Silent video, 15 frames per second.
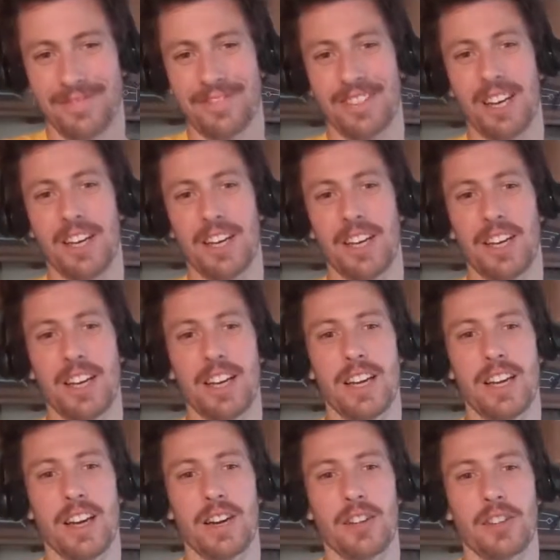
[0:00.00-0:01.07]

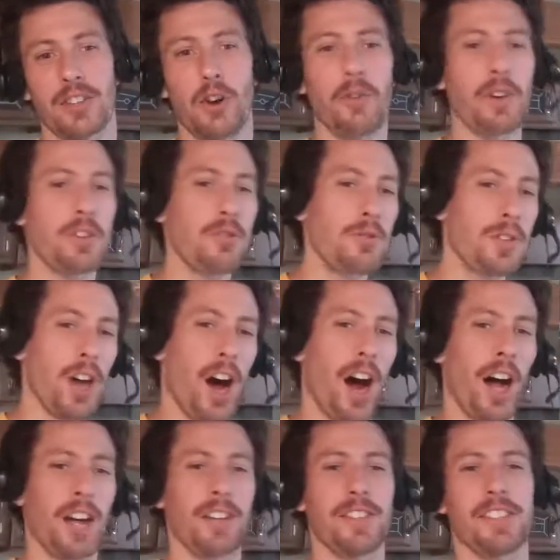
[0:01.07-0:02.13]
Let's go over to Utah,